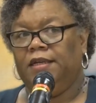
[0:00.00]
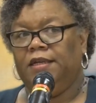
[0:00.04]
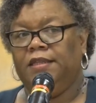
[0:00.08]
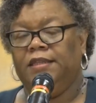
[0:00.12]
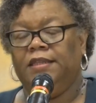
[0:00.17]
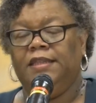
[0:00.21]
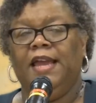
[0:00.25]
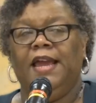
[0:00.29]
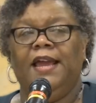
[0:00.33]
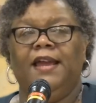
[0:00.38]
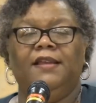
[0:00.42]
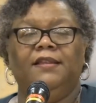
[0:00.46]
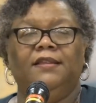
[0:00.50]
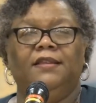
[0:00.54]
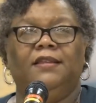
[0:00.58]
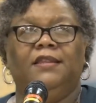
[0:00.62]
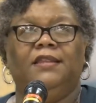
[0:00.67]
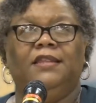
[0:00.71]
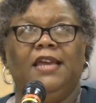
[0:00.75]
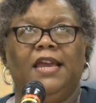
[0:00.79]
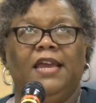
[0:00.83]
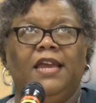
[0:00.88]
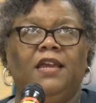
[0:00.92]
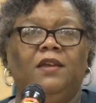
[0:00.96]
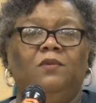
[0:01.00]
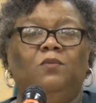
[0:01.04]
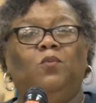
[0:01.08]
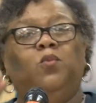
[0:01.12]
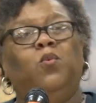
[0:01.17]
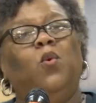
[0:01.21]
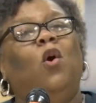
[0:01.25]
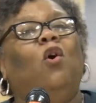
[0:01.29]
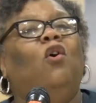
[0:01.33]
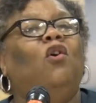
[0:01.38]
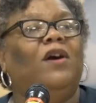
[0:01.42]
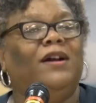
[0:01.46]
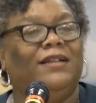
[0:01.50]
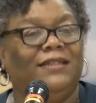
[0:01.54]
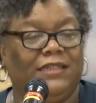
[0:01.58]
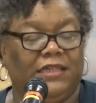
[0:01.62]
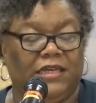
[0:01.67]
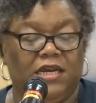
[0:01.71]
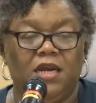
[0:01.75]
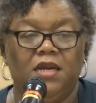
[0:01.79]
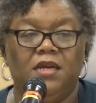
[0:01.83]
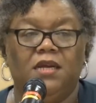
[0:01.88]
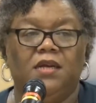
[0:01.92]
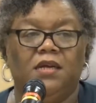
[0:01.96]
they
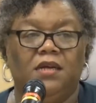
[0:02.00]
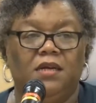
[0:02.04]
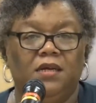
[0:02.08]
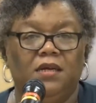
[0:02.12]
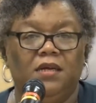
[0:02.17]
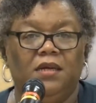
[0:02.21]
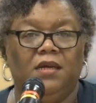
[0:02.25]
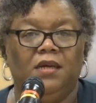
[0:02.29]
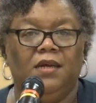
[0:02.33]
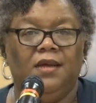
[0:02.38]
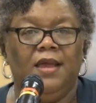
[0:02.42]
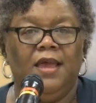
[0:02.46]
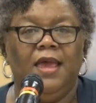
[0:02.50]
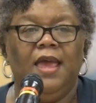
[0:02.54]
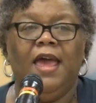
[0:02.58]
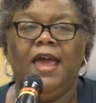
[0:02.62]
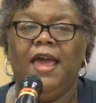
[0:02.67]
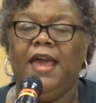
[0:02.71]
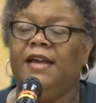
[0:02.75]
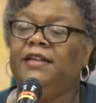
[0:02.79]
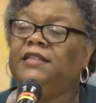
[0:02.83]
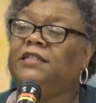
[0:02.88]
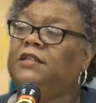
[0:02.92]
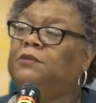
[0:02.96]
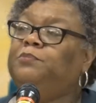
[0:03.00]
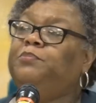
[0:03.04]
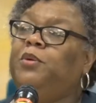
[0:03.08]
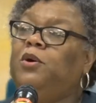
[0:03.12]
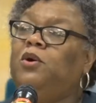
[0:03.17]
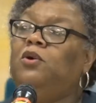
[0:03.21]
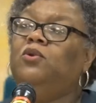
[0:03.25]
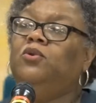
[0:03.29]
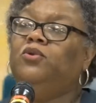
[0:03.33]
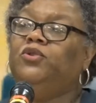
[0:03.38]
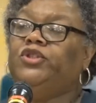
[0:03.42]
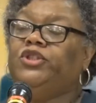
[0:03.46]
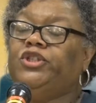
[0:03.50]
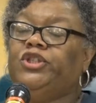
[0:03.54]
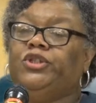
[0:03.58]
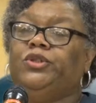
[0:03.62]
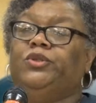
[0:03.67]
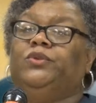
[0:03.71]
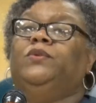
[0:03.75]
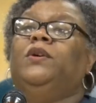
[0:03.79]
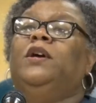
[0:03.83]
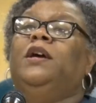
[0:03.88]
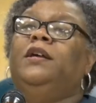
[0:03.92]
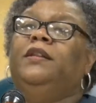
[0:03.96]
want, as opposed
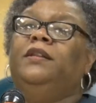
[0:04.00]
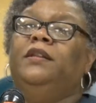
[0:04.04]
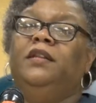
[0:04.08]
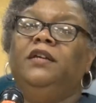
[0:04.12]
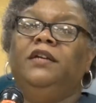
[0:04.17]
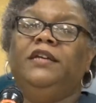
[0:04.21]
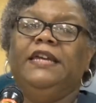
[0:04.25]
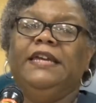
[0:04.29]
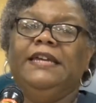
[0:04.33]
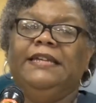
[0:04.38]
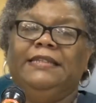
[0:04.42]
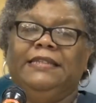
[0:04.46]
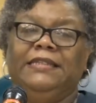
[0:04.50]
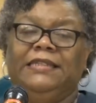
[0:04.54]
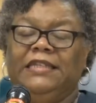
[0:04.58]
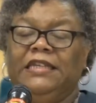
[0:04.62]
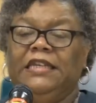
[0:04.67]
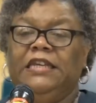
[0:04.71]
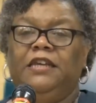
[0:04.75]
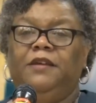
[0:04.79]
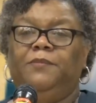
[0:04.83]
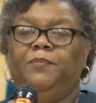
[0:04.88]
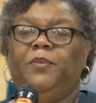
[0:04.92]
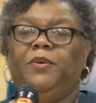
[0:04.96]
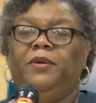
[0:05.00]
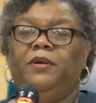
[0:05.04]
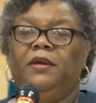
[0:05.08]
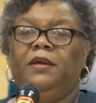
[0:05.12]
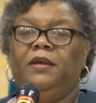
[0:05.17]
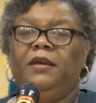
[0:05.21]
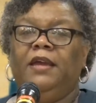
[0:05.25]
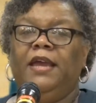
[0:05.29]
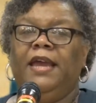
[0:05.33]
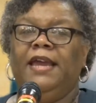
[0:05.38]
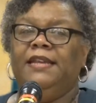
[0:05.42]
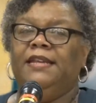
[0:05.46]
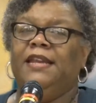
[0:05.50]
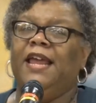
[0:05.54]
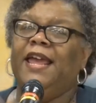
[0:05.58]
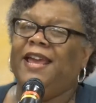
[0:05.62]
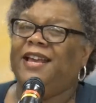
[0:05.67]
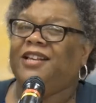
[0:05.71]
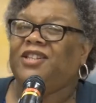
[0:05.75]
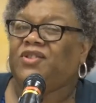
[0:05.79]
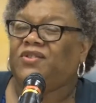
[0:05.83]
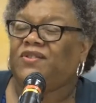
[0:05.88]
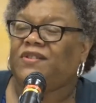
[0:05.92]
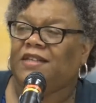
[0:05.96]
to looking deep and
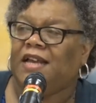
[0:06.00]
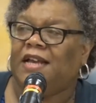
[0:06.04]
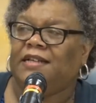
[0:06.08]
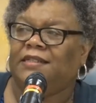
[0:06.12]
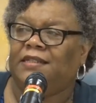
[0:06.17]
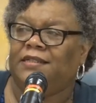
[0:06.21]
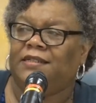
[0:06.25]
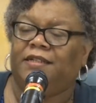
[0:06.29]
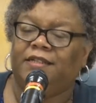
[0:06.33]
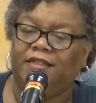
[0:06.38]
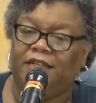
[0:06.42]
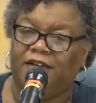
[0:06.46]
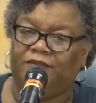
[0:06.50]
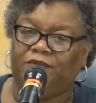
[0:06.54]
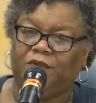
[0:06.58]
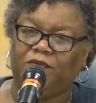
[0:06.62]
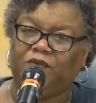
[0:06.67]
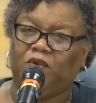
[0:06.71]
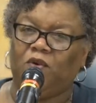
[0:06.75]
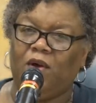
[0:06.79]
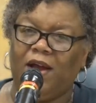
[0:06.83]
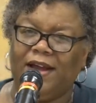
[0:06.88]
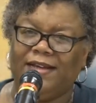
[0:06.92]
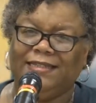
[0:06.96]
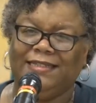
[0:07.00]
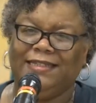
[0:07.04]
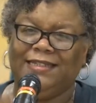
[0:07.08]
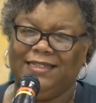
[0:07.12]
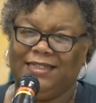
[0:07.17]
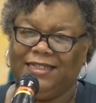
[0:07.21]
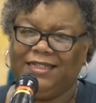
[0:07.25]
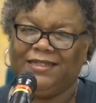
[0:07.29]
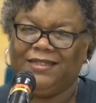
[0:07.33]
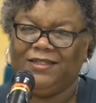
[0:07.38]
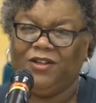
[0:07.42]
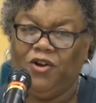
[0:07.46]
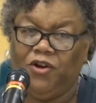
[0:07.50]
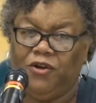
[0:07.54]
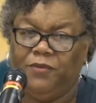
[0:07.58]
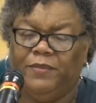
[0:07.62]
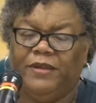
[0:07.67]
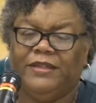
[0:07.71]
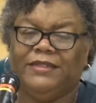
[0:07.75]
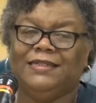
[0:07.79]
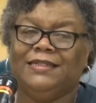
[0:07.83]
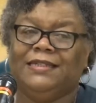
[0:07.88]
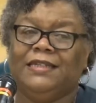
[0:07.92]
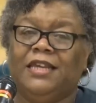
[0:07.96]
exercising the love of Christ and
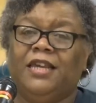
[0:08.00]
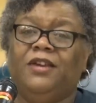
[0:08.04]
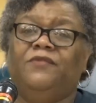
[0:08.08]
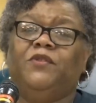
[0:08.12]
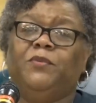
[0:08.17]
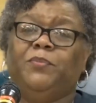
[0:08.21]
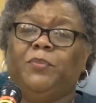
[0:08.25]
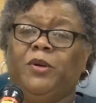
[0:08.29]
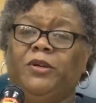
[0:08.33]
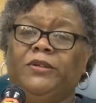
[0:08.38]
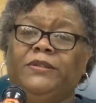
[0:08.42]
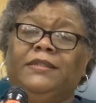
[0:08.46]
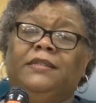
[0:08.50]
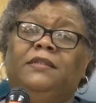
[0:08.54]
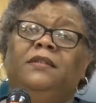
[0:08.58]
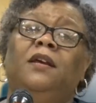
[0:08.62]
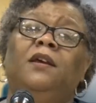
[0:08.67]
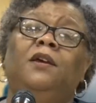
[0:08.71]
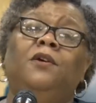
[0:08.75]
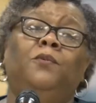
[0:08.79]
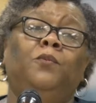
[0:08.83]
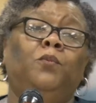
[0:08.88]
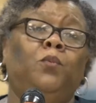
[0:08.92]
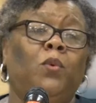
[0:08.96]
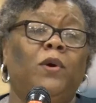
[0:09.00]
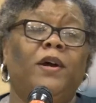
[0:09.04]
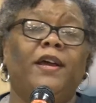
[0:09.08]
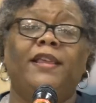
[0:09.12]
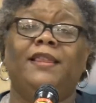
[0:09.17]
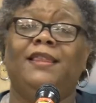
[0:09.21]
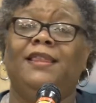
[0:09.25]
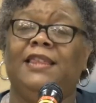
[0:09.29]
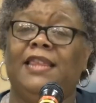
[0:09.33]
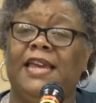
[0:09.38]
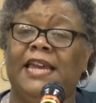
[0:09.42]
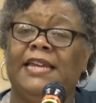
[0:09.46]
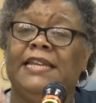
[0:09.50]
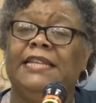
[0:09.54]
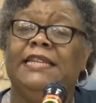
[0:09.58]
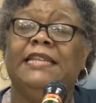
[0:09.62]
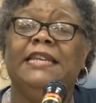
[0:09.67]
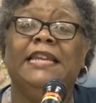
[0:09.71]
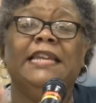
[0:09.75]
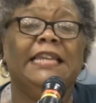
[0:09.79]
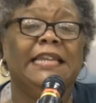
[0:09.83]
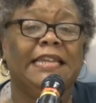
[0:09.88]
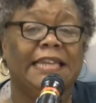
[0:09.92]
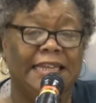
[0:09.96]
discernment to give a person what they
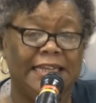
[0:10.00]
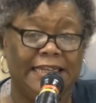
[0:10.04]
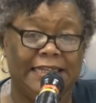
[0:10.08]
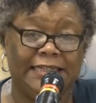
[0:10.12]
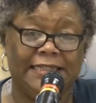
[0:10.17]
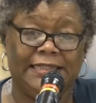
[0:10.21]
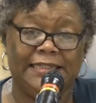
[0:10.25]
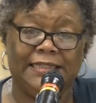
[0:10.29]
need.